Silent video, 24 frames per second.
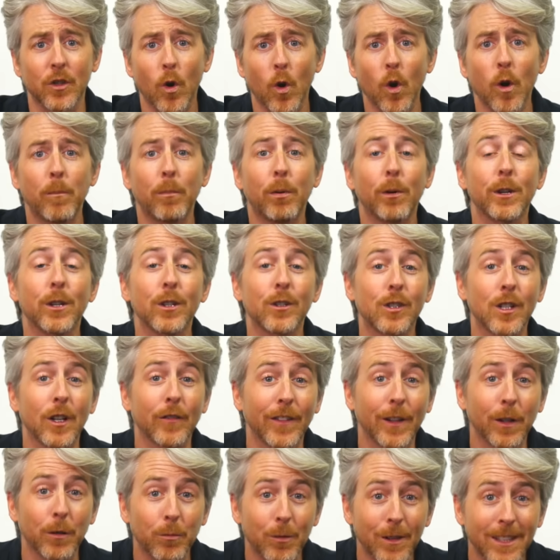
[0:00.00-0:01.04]
or put yourself
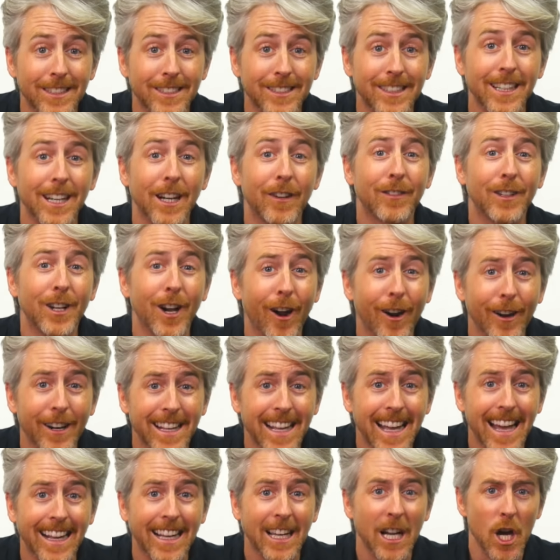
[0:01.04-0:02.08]
at risk of
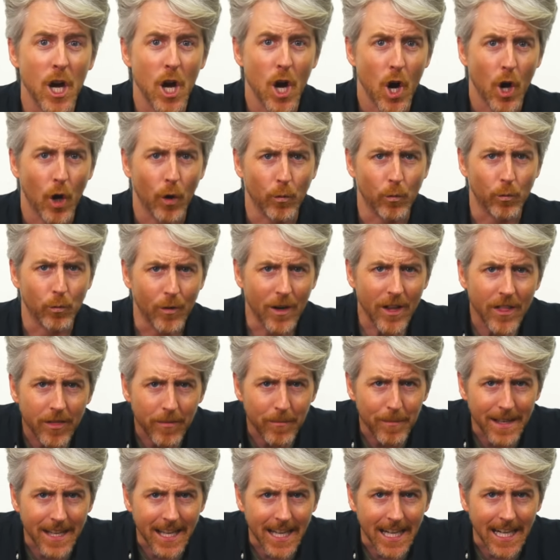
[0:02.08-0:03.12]
cardiac
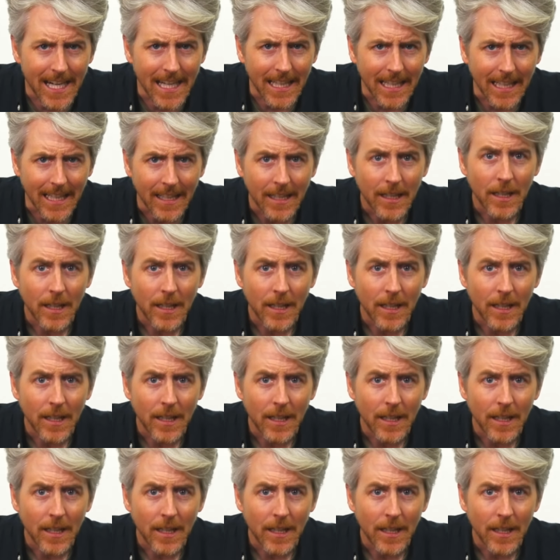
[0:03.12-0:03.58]
arrhythmia.